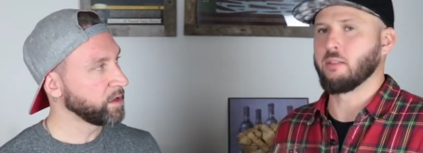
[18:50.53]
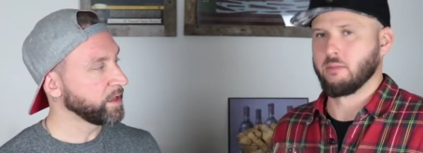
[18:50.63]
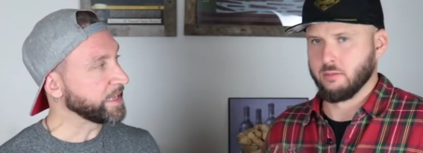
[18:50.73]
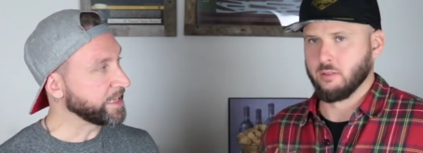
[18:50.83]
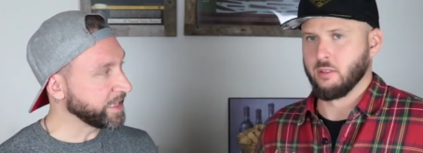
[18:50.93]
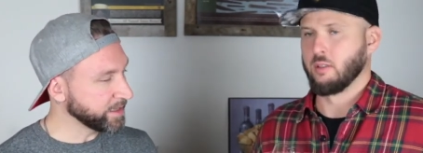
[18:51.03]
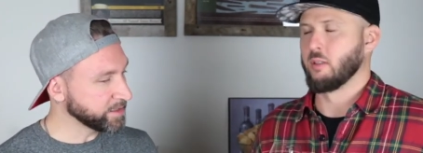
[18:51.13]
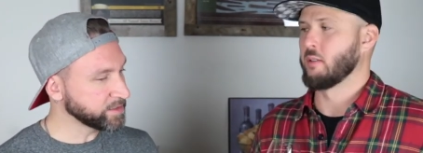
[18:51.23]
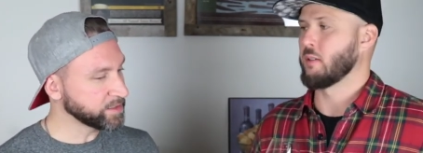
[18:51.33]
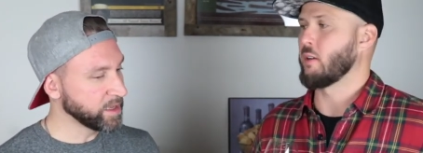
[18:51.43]

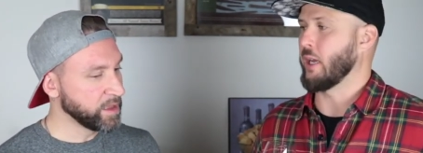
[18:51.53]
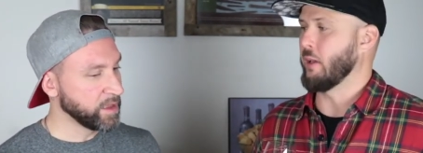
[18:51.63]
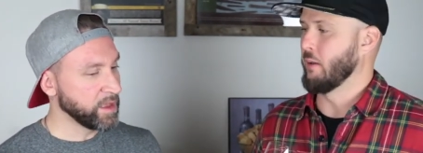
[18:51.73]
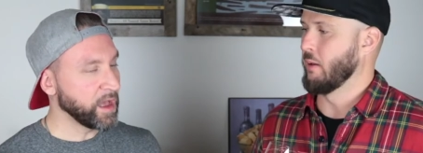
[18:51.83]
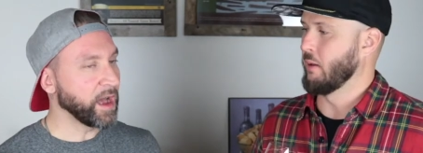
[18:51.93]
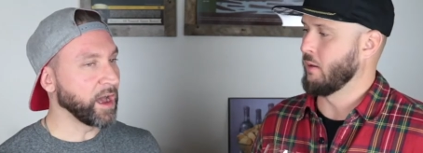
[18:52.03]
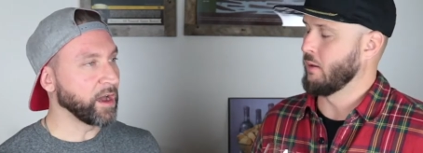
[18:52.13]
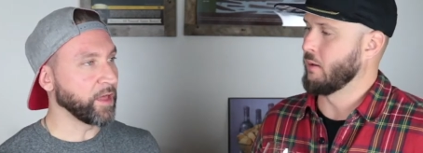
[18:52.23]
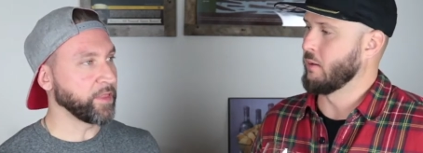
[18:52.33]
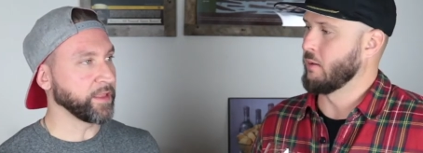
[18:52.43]
Speaker 1: years. Okay.
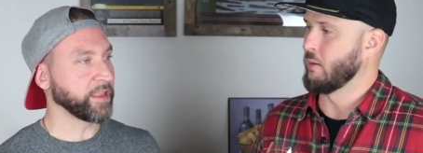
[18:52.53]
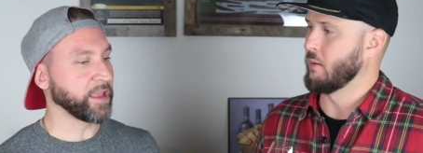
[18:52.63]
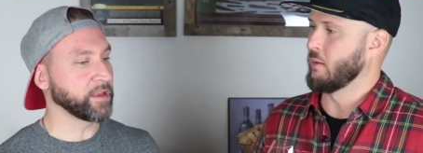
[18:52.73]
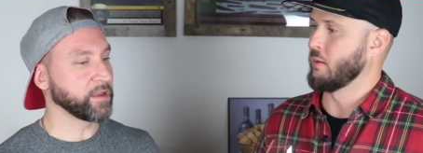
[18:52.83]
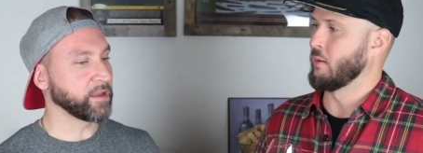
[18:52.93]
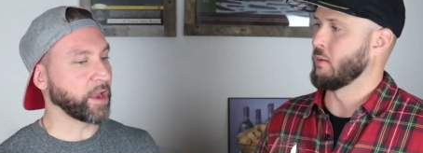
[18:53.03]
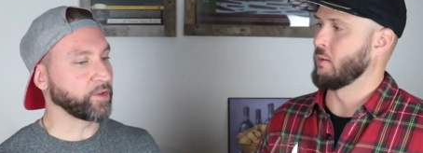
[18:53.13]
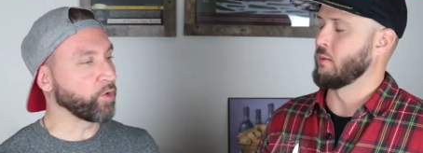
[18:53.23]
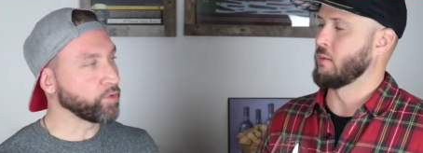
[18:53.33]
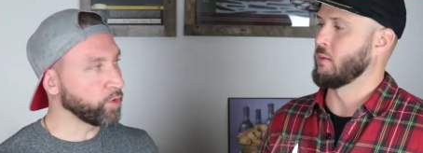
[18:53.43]
I think I
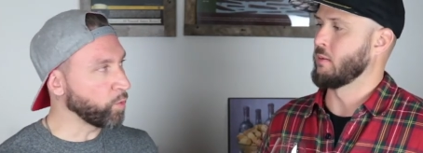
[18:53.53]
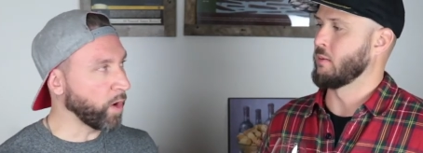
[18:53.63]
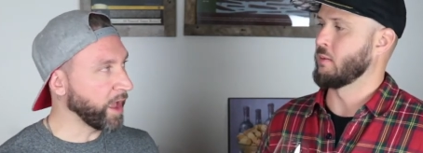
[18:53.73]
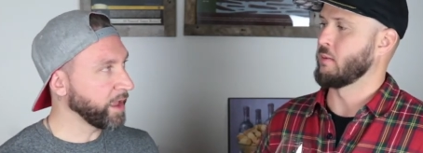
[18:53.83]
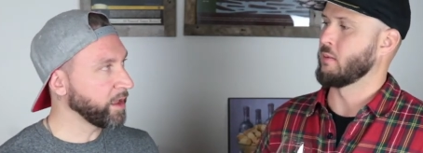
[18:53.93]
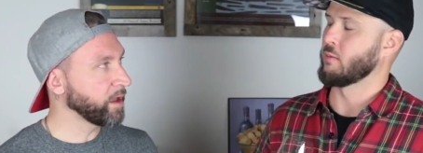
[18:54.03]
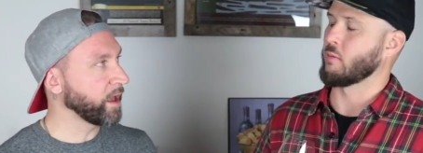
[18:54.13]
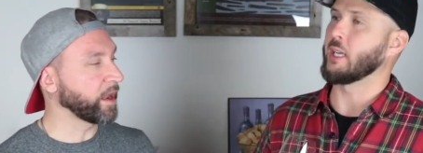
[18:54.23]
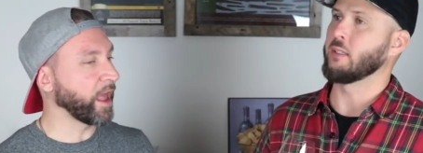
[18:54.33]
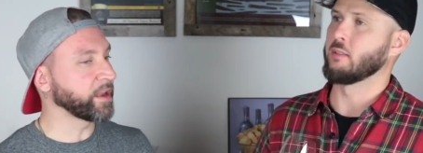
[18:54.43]
don't know why.
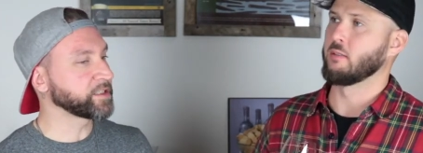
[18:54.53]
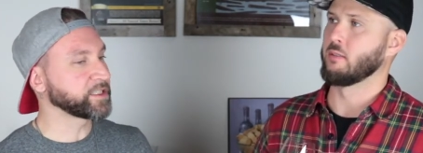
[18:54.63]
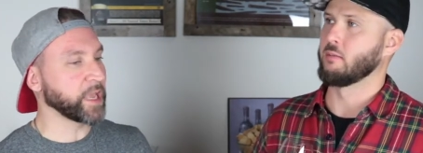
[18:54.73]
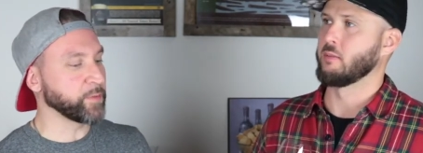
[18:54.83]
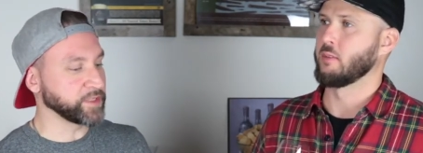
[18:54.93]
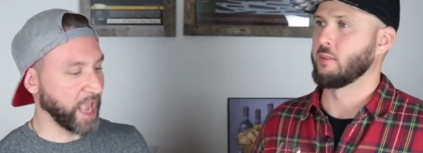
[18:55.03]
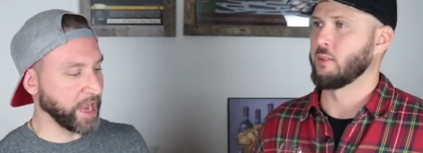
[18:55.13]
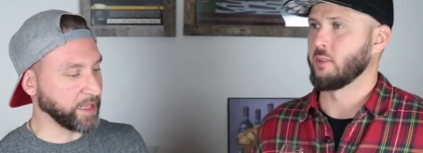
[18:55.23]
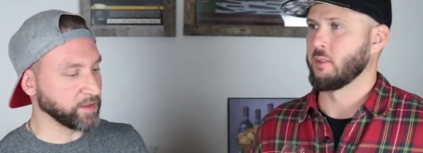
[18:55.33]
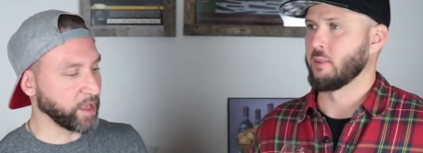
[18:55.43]
Right. And it's the same as
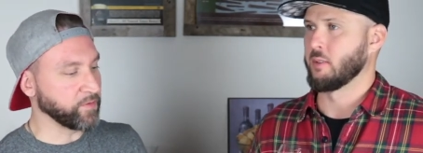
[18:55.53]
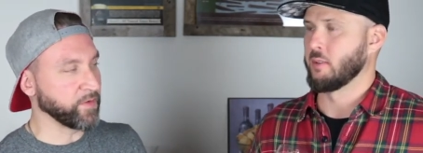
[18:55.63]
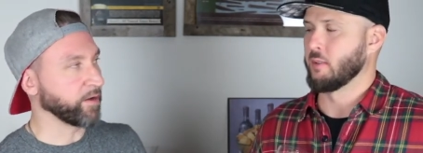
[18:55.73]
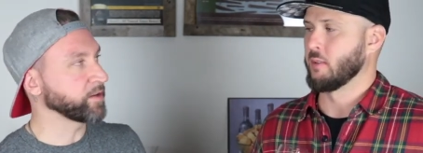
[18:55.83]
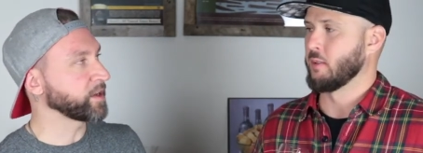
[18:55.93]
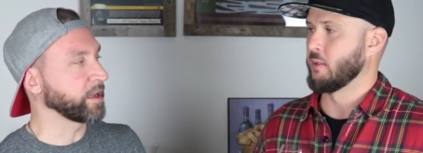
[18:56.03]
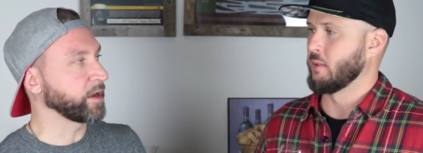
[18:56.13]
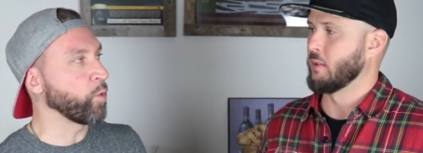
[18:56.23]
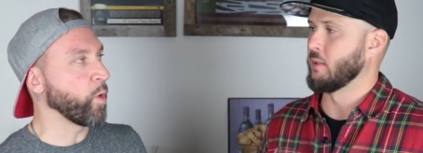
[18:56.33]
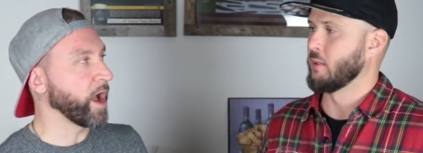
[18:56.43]
any like variant, kind of
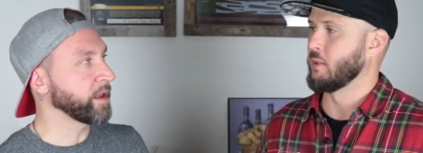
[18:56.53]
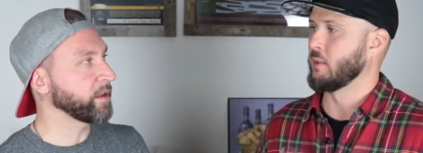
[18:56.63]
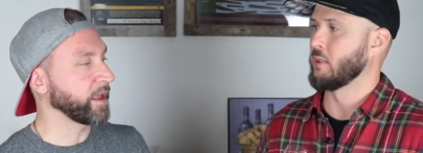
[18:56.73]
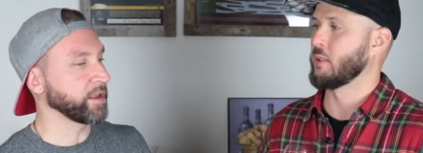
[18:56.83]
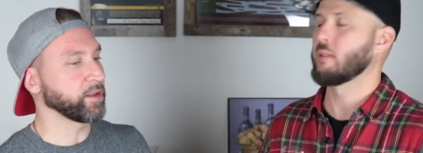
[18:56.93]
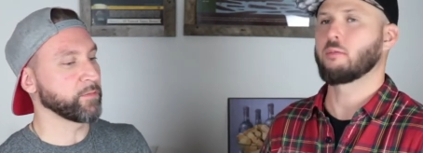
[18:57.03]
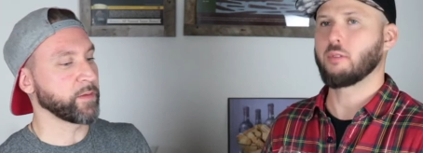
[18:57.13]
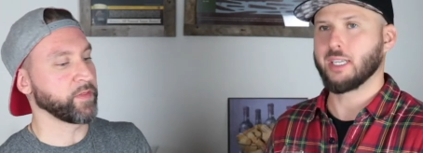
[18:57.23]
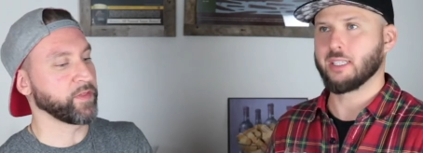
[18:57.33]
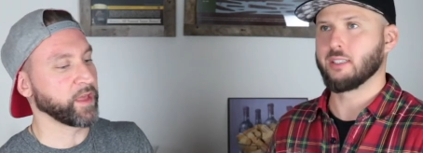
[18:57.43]
like a wine, like,
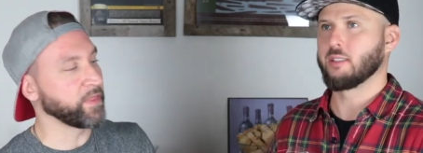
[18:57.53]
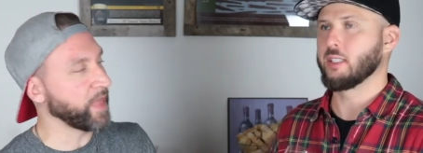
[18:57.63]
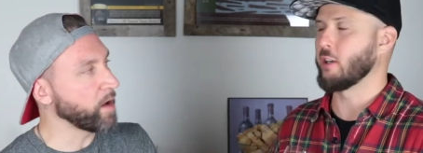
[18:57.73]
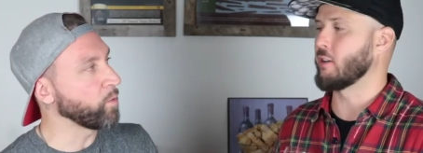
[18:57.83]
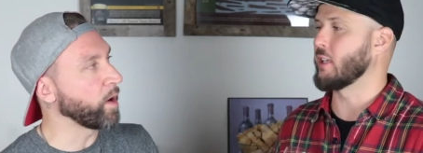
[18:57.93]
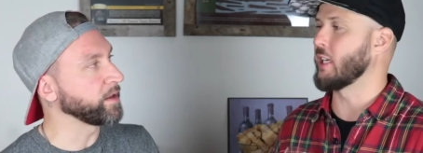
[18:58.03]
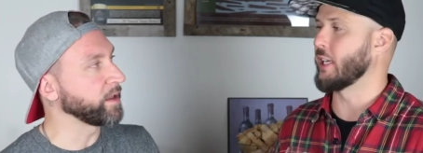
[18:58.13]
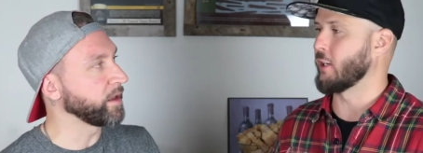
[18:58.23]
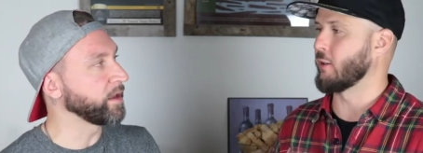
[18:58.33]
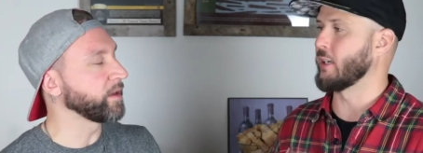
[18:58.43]
that year to
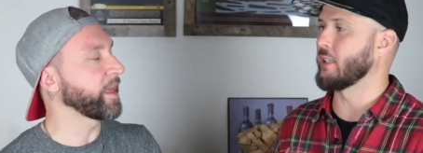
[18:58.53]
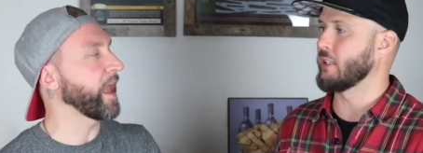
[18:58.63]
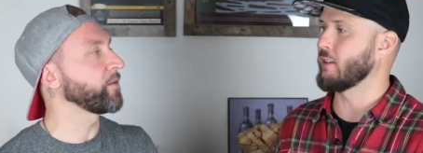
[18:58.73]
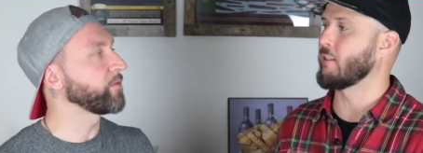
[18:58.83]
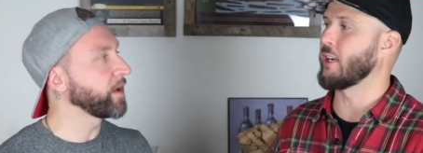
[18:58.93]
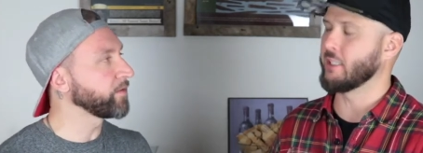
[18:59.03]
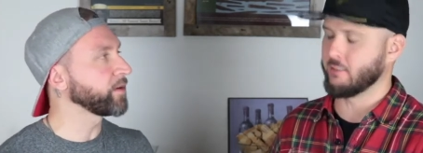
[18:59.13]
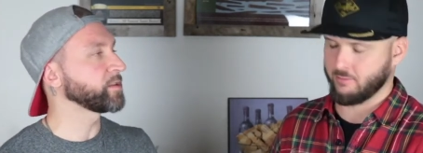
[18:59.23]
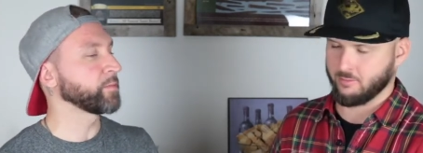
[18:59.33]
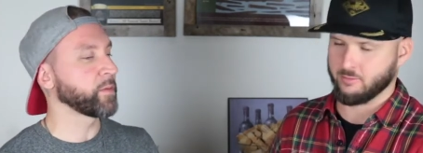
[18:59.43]
year they had
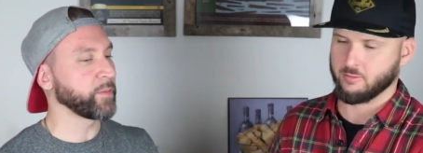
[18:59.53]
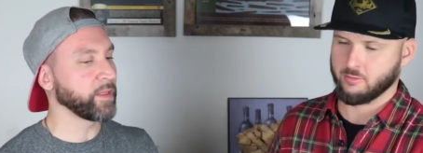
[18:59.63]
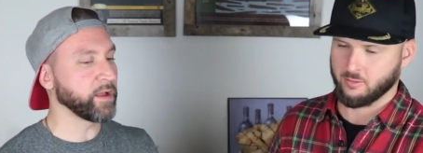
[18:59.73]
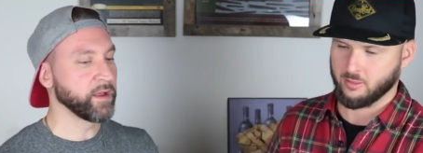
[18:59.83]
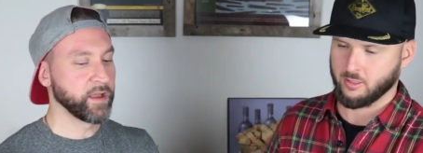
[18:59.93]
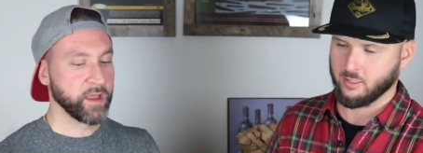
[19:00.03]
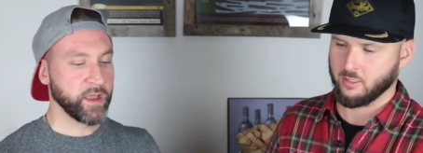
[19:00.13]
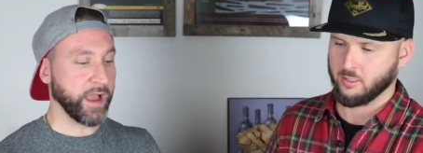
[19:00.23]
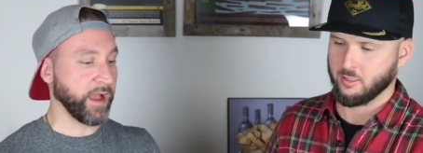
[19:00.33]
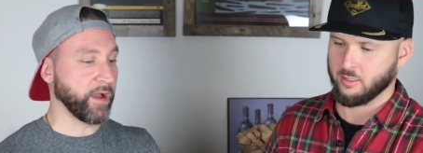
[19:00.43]
favorites and blah, blah,
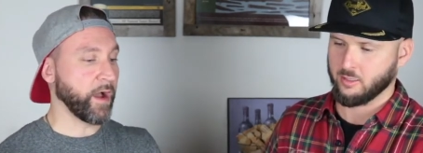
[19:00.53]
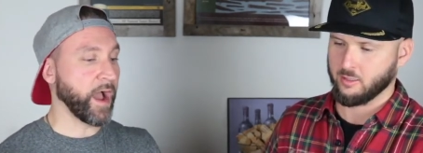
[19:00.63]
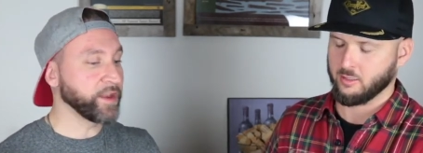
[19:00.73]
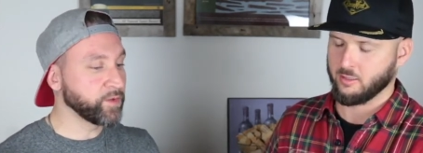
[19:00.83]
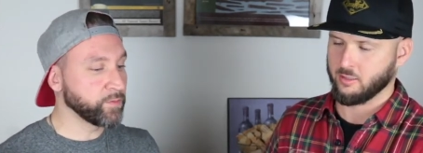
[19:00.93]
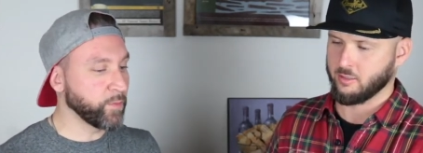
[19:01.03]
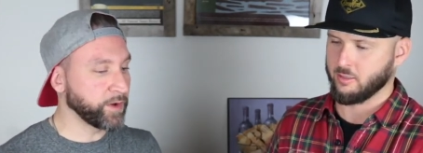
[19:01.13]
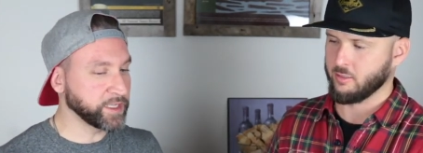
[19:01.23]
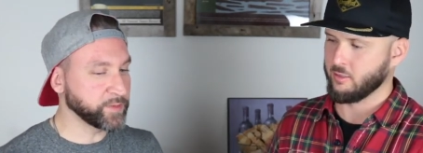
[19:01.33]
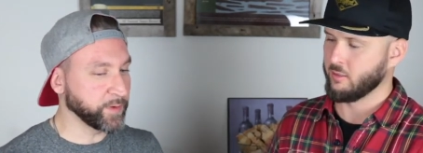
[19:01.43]
blah. I'm
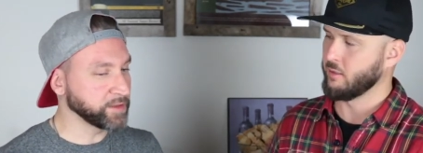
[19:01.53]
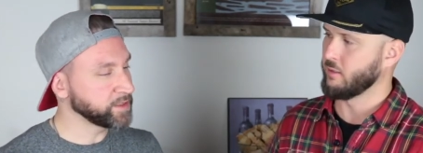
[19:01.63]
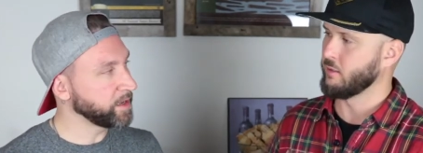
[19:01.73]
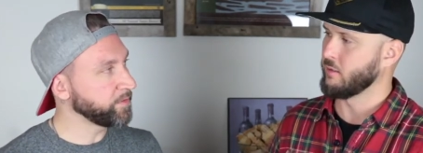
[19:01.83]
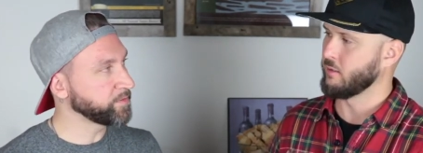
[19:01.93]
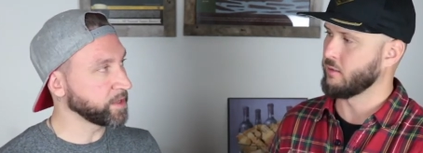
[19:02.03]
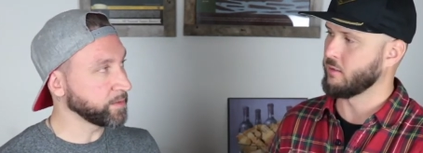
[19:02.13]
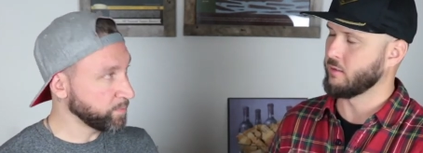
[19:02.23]
not experienced enough. So